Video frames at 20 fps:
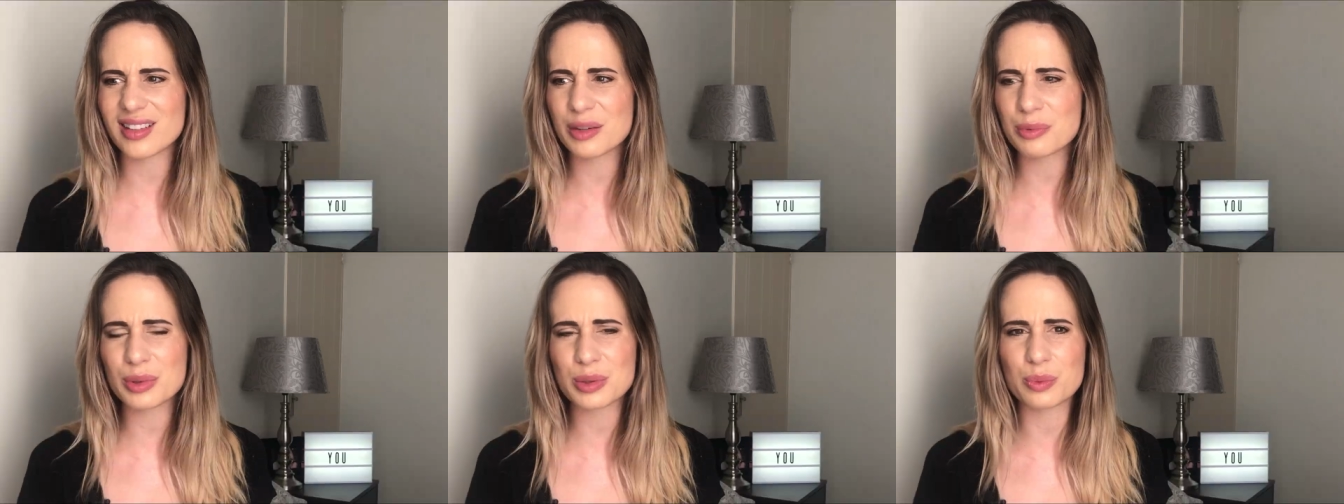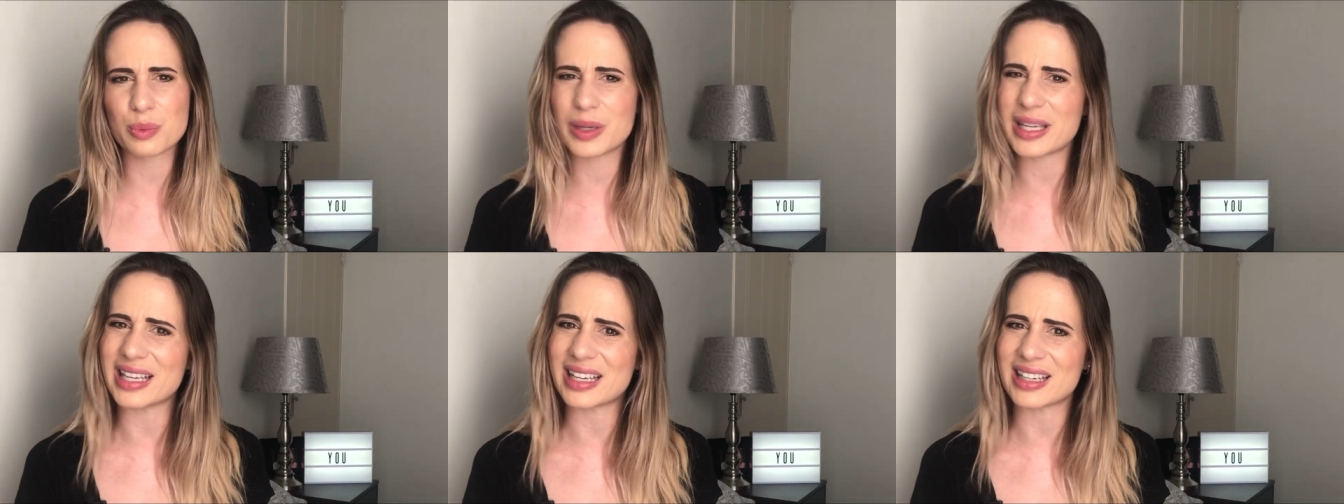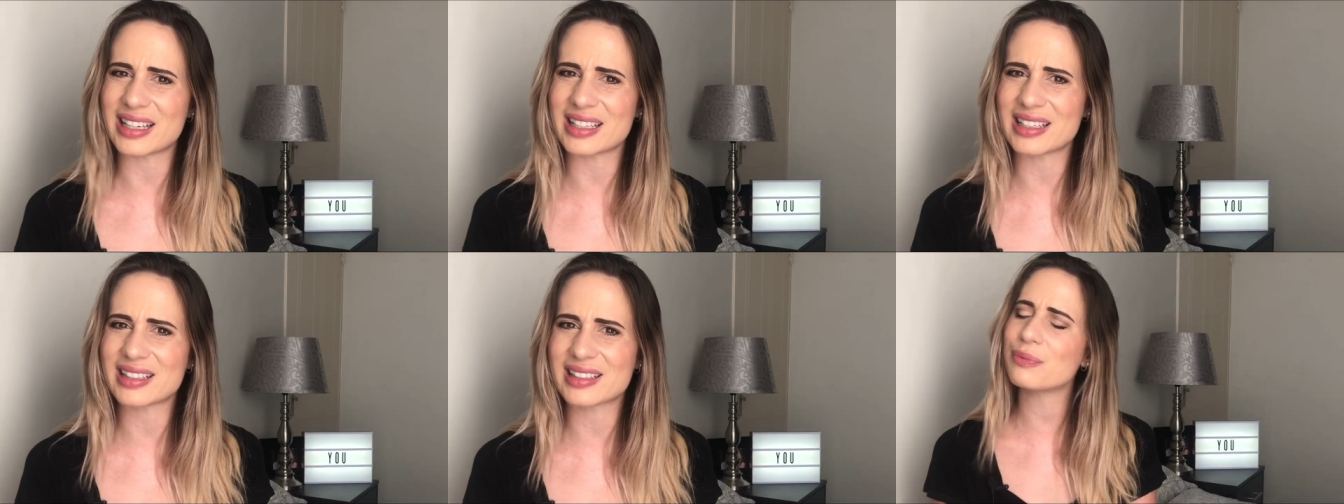it was
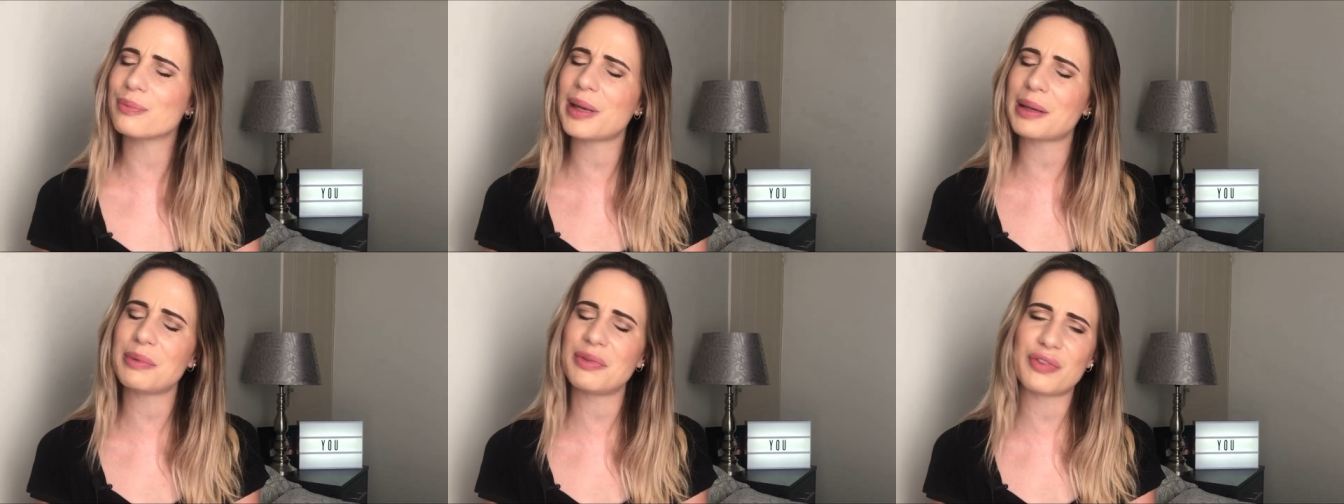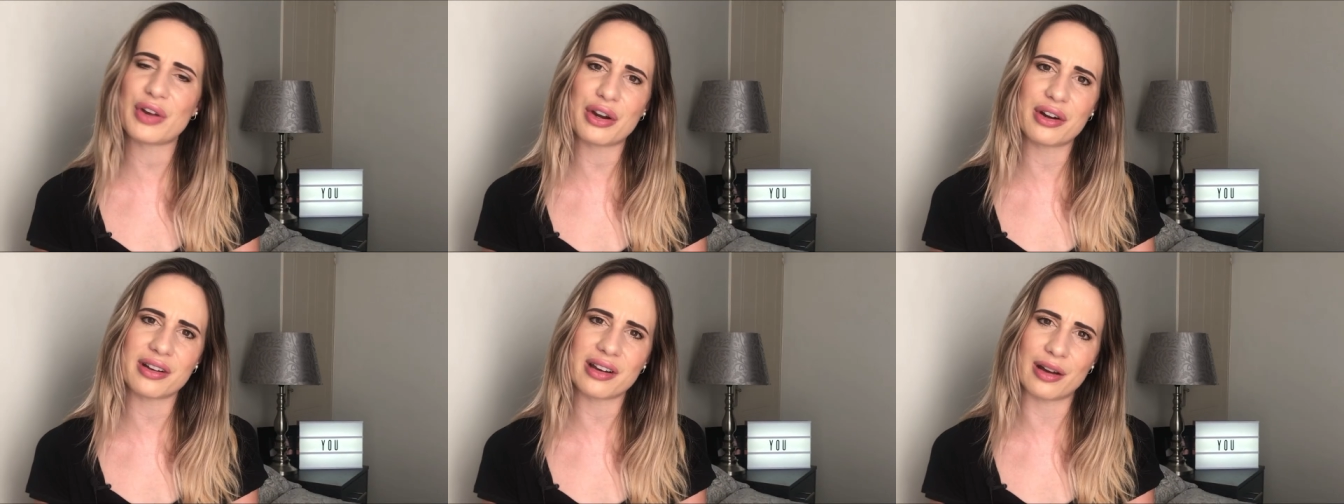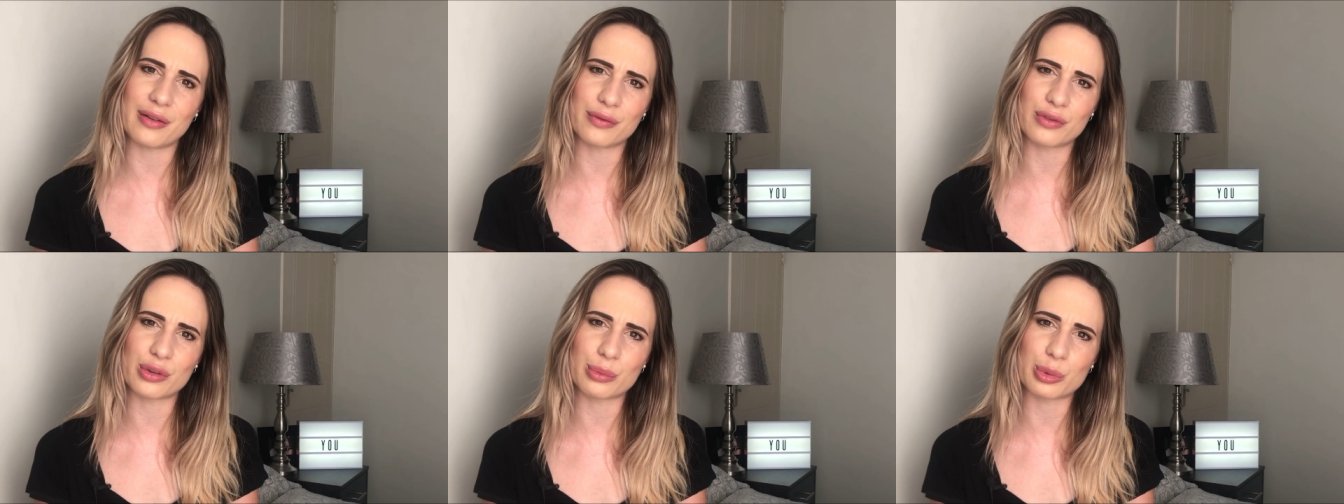weird. It made me very
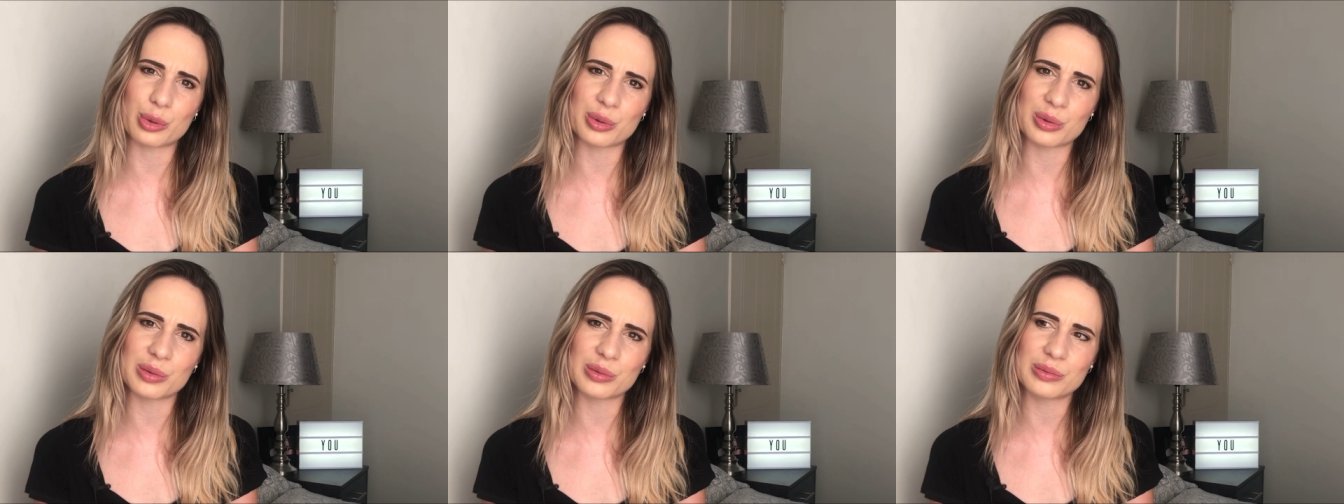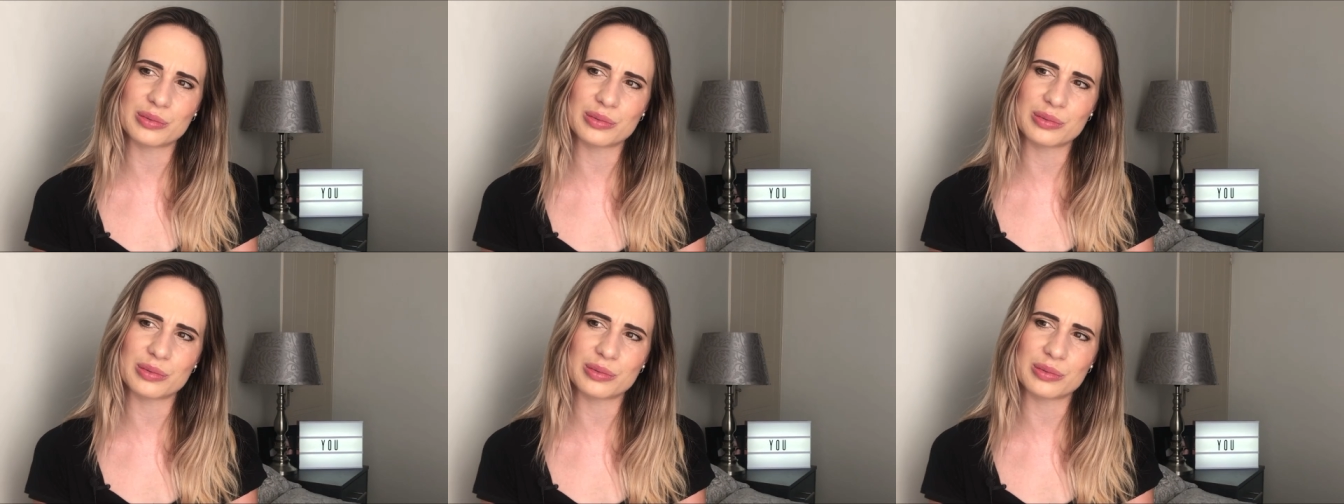uncomfortable.